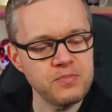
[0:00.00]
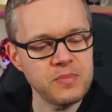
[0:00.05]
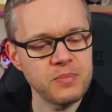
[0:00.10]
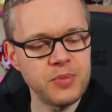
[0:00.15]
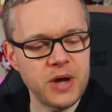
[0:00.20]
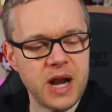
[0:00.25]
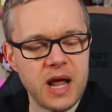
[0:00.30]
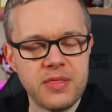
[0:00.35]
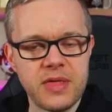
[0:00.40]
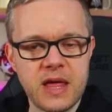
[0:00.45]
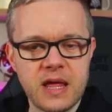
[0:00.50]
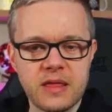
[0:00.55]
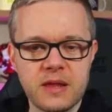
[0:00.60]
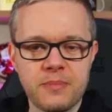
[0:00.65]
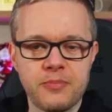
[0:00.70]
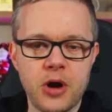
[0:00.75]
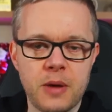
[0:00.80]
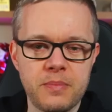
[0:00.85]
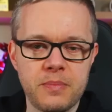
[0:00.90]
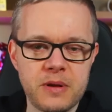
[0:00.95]
But I think the
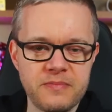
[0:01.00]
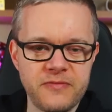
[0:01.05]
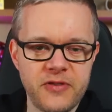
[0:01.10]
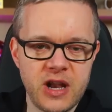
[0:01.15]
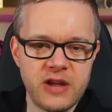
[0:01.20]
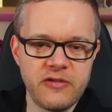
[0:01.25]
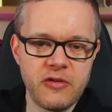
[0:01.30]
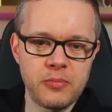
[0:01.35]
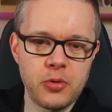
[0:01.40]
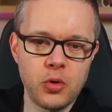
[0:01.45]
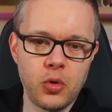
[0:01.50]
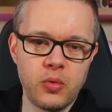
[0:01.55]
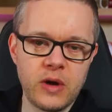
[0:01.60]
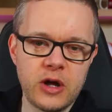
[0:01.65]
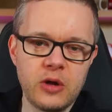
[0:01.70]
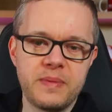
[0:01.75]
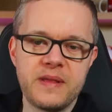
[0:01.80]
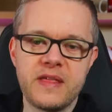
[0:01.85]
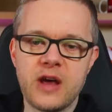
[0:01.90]
problem for Liverpool will be